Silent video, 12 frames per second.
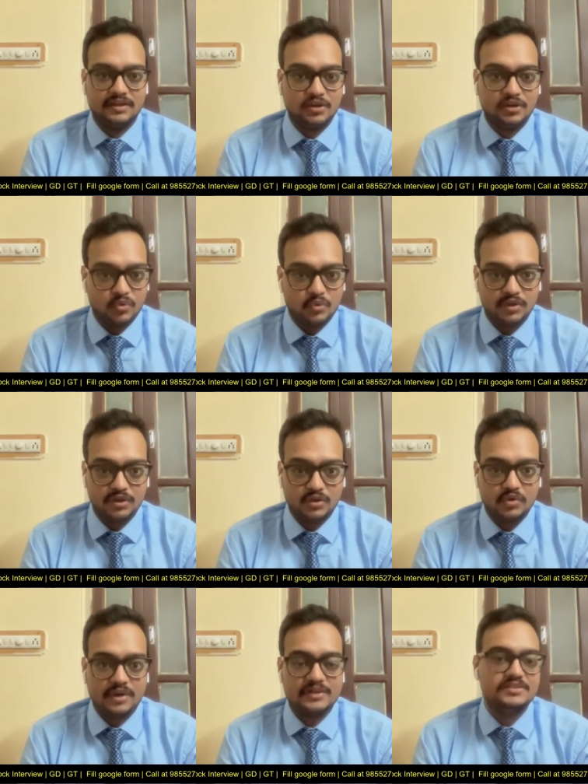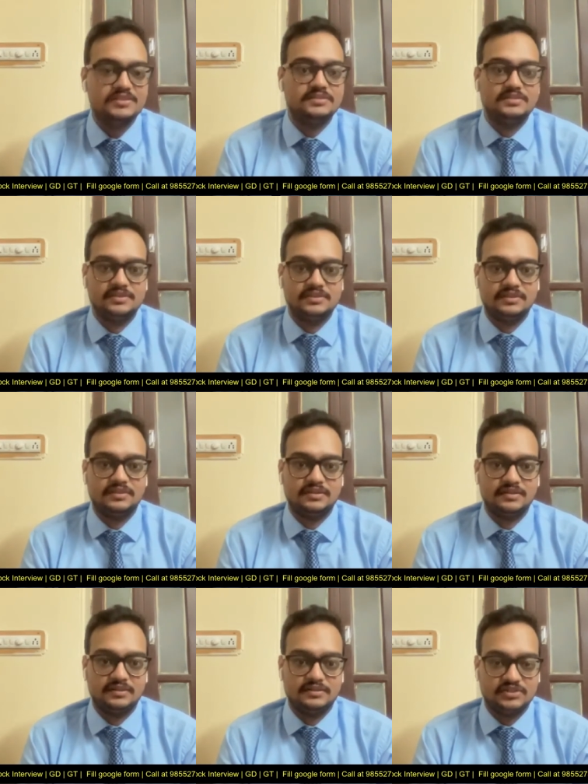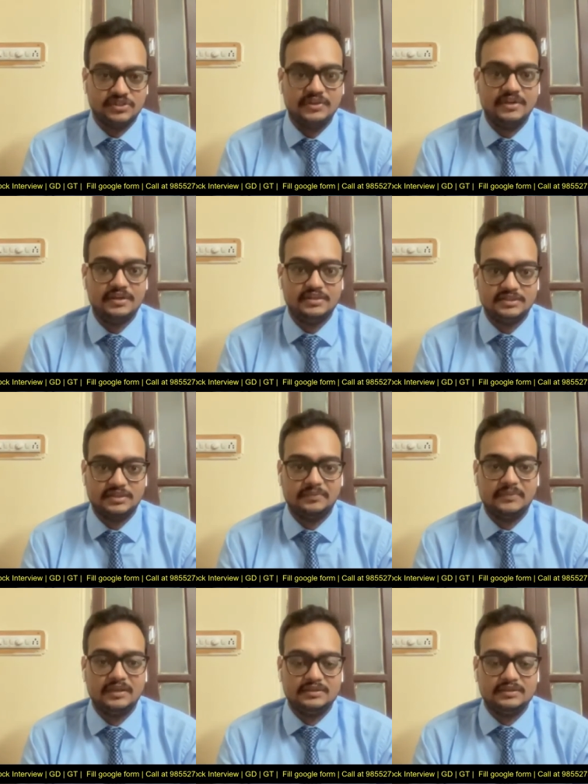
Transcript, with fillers: eco eco energy uh, generated, sir.